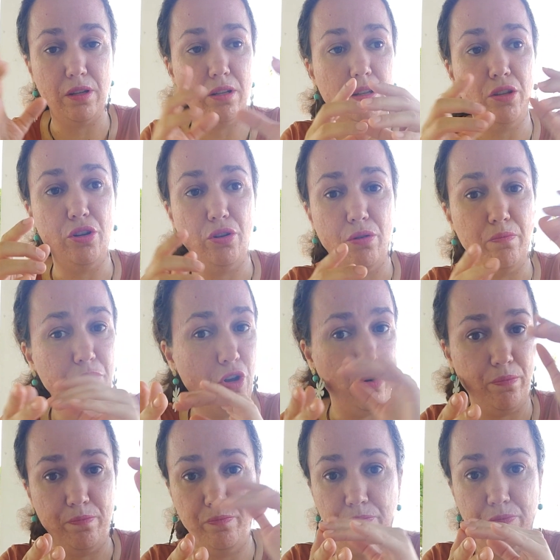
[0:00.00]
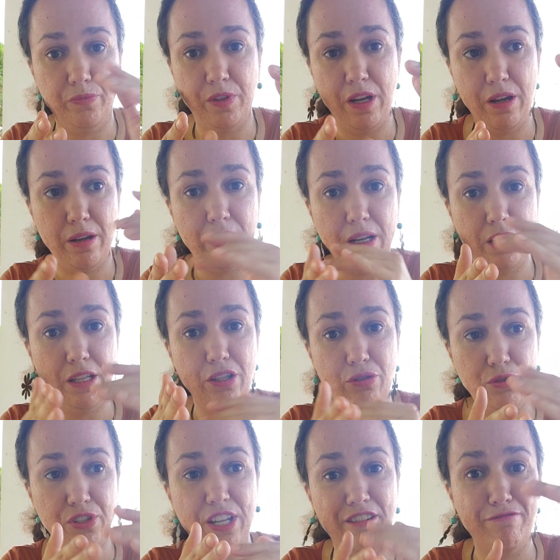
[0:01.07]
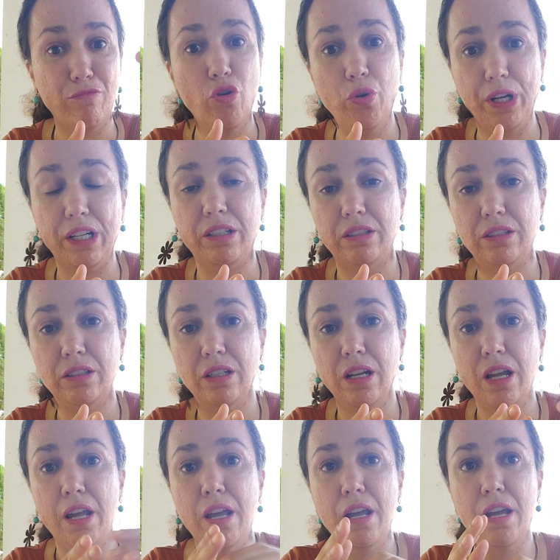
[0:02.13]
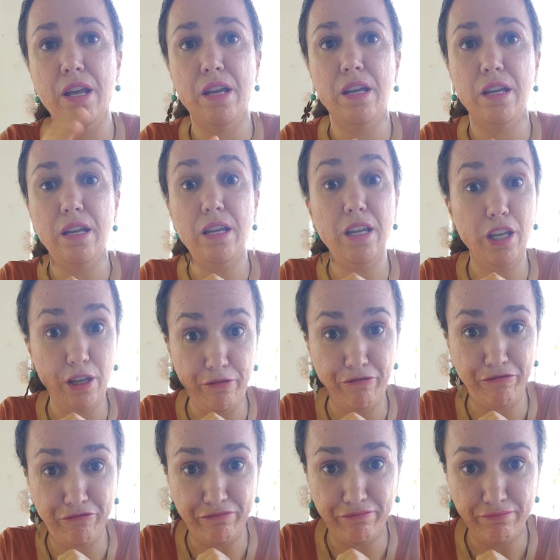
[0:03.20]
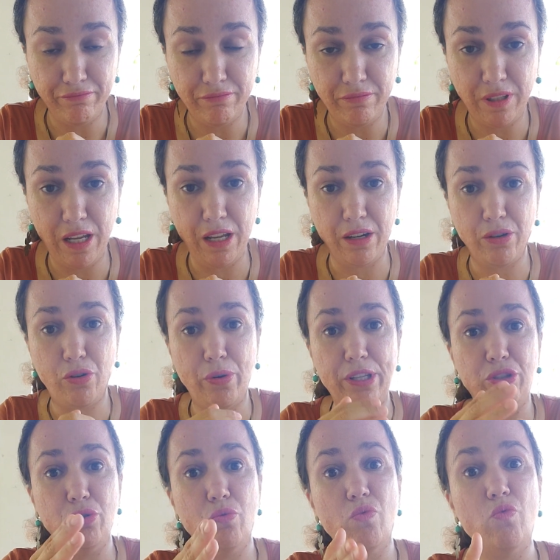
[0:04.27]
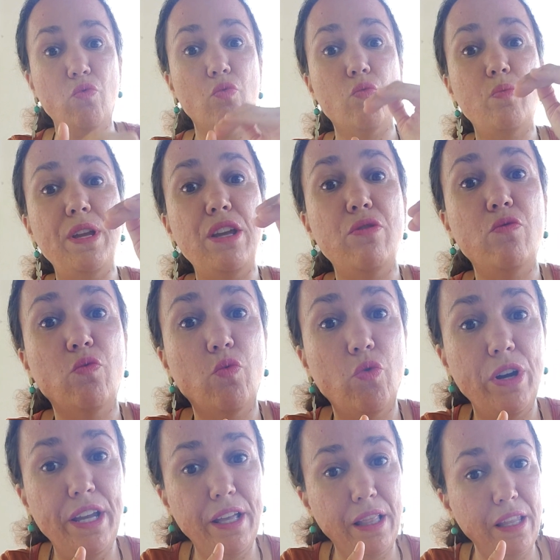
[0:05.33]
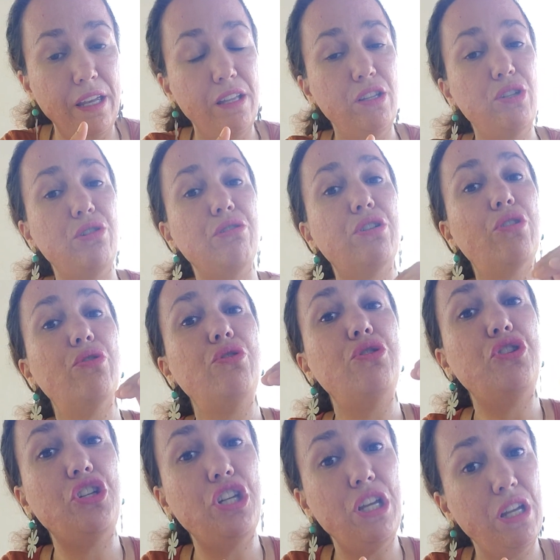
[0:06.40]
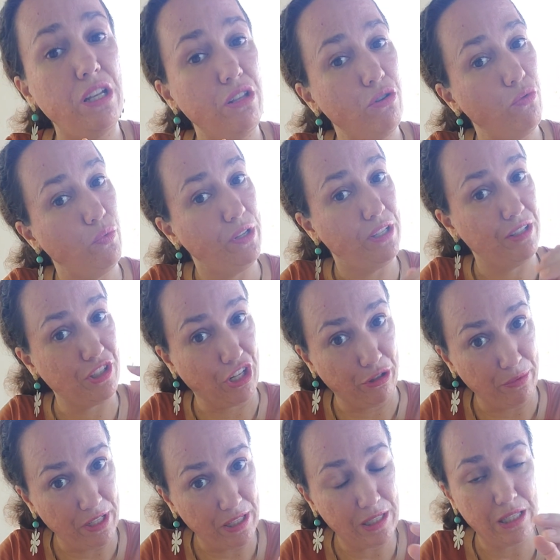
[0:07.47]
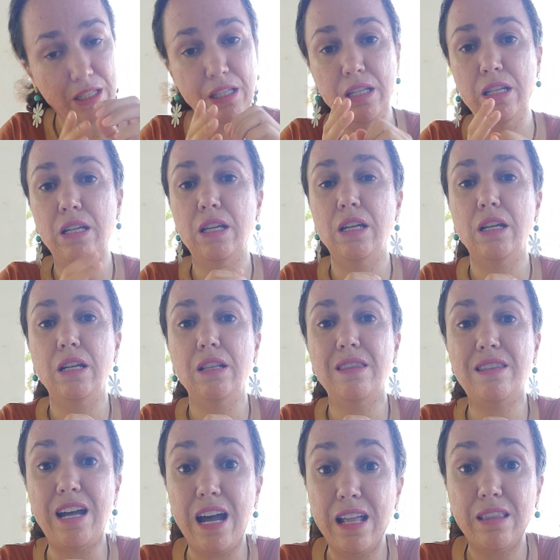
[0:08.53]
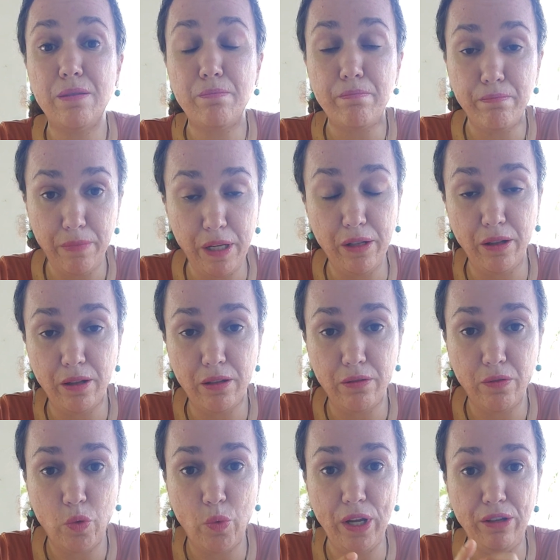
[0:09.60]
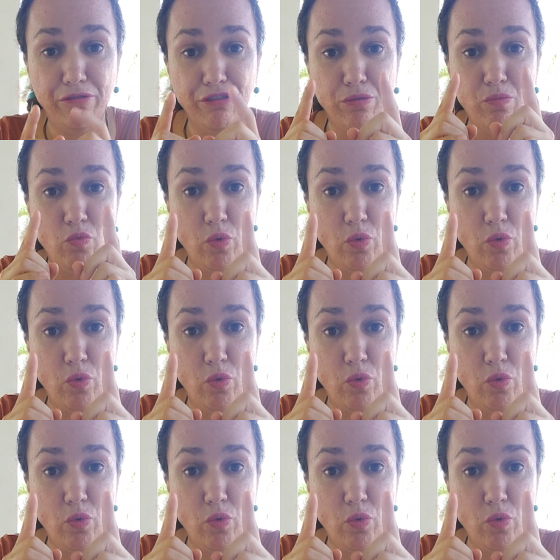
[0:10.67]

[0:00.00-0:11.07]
no, I need to save more. If they are going to be willing to continue with the service, that milk went from